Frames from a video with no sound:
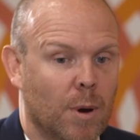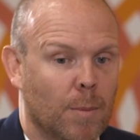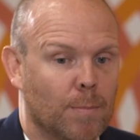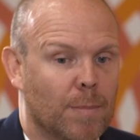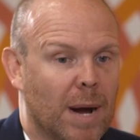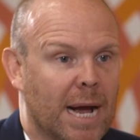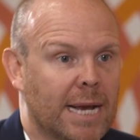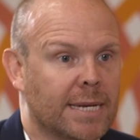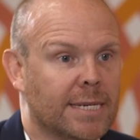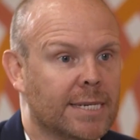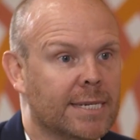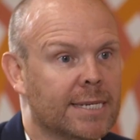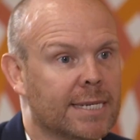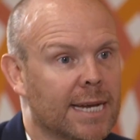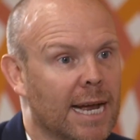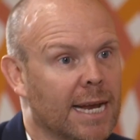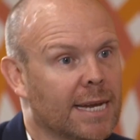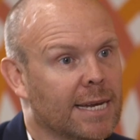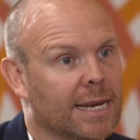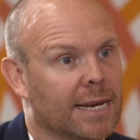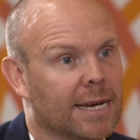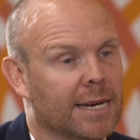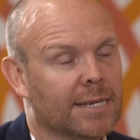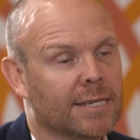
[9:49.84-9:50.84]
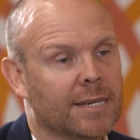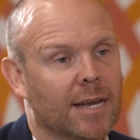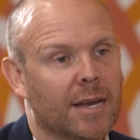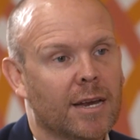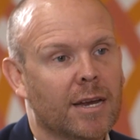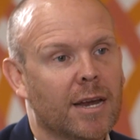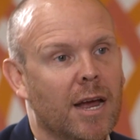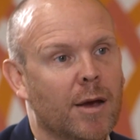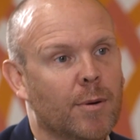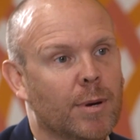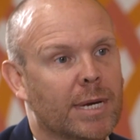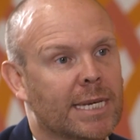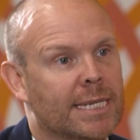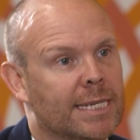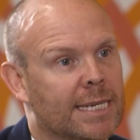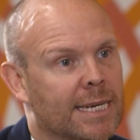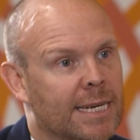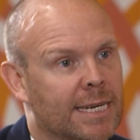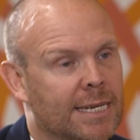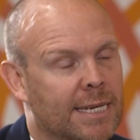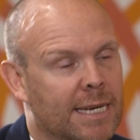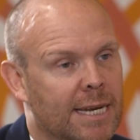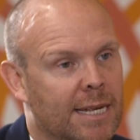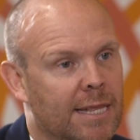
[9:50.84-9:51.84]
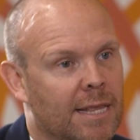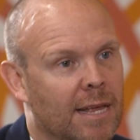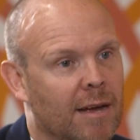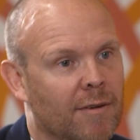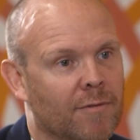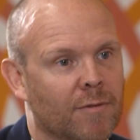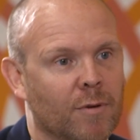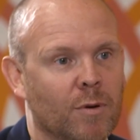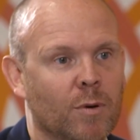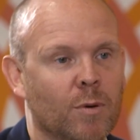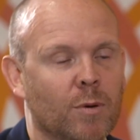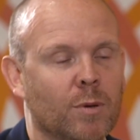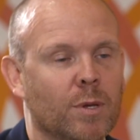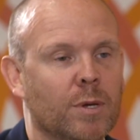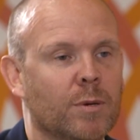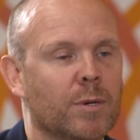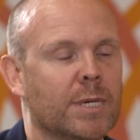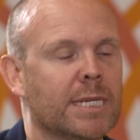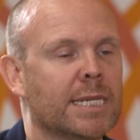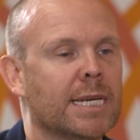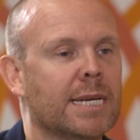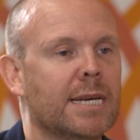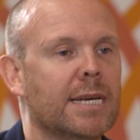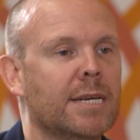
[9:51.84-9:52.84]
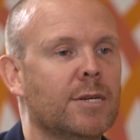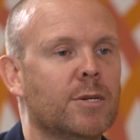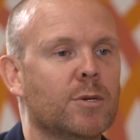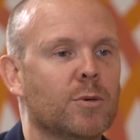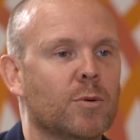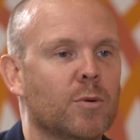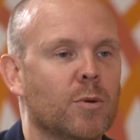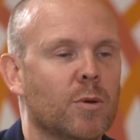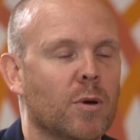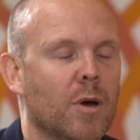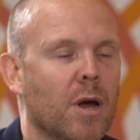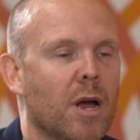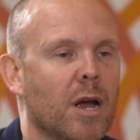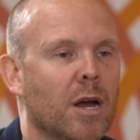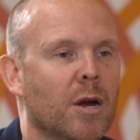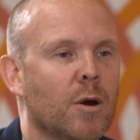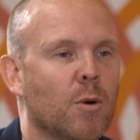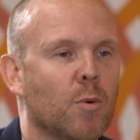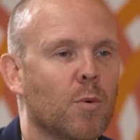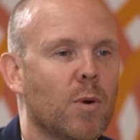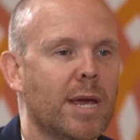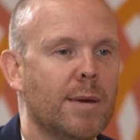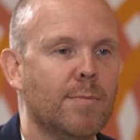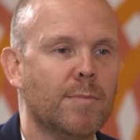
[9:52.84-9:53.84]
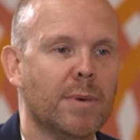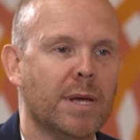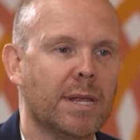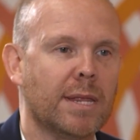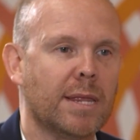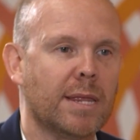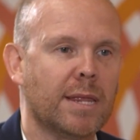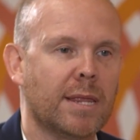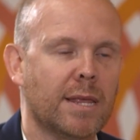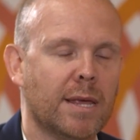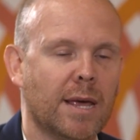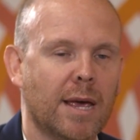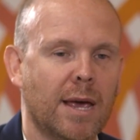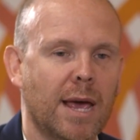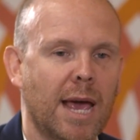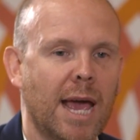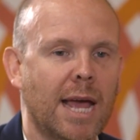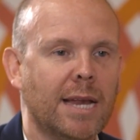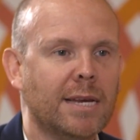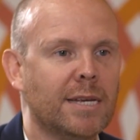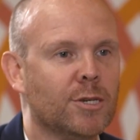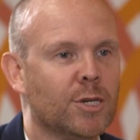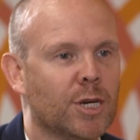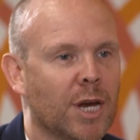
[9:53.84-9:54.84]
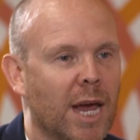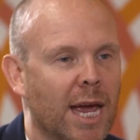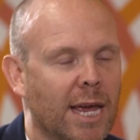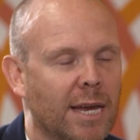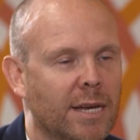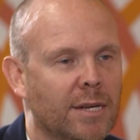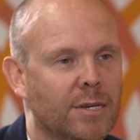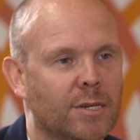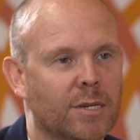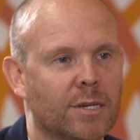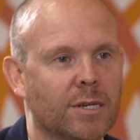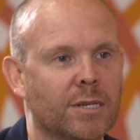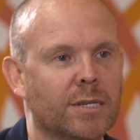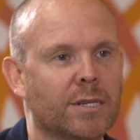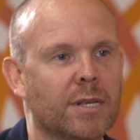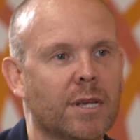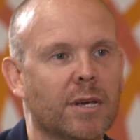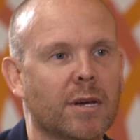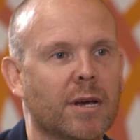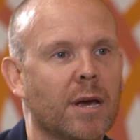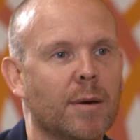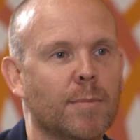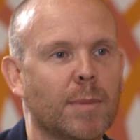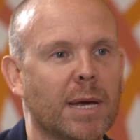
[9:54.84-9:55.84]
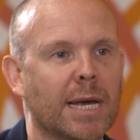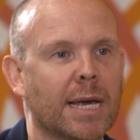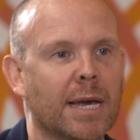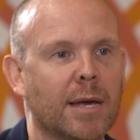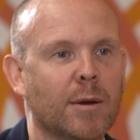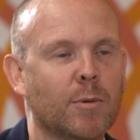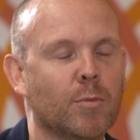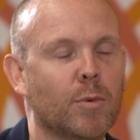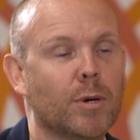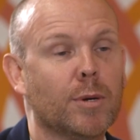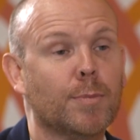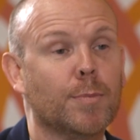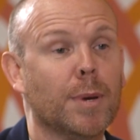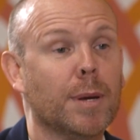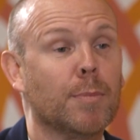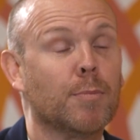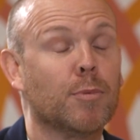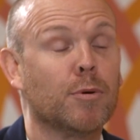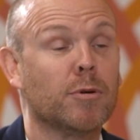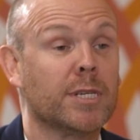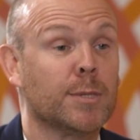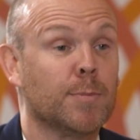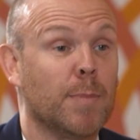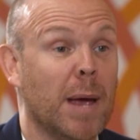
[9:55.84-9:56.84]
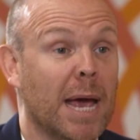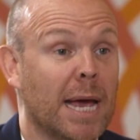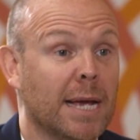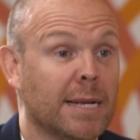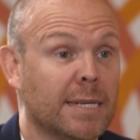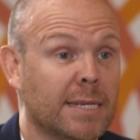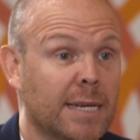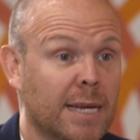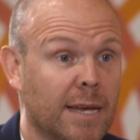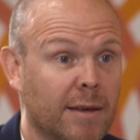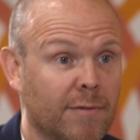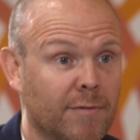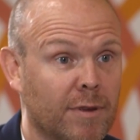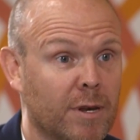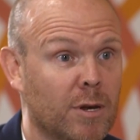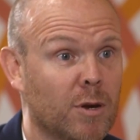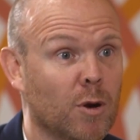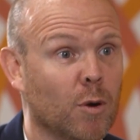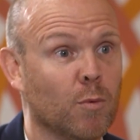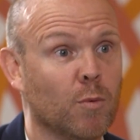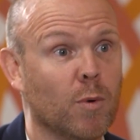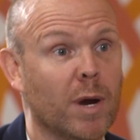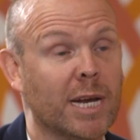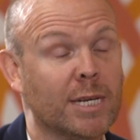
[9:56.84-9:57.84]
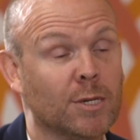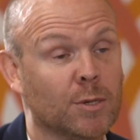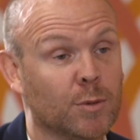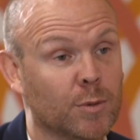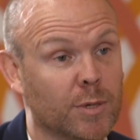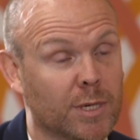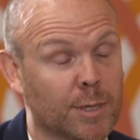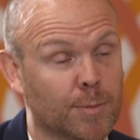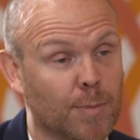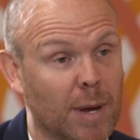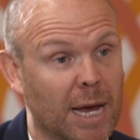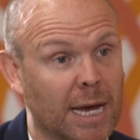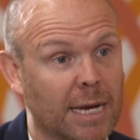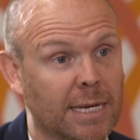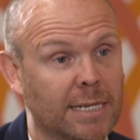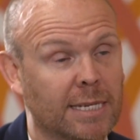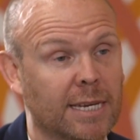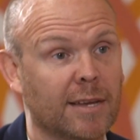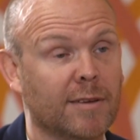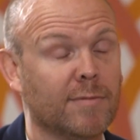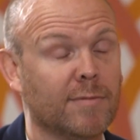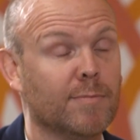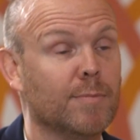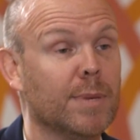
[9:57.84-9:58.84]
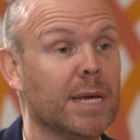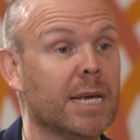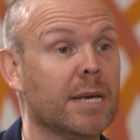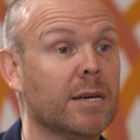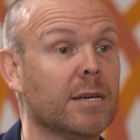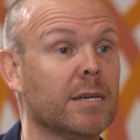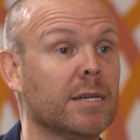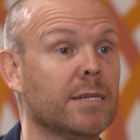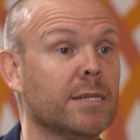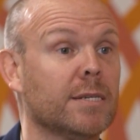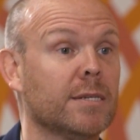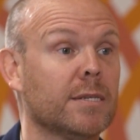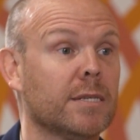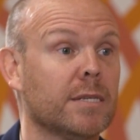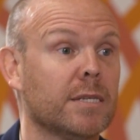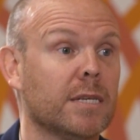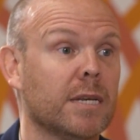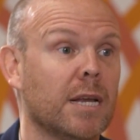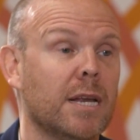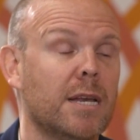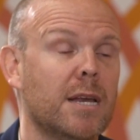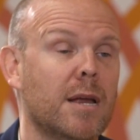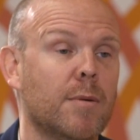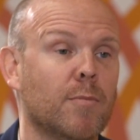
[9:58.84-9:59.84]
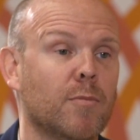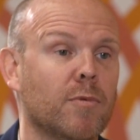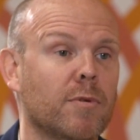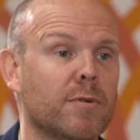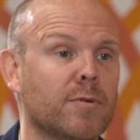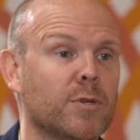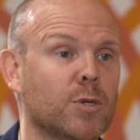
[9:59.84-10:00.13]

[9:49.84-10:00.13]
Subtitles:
my understanding is at an OECD level, there was initial agreement that any changes that coming in would be prospective and not retrospective, because a number of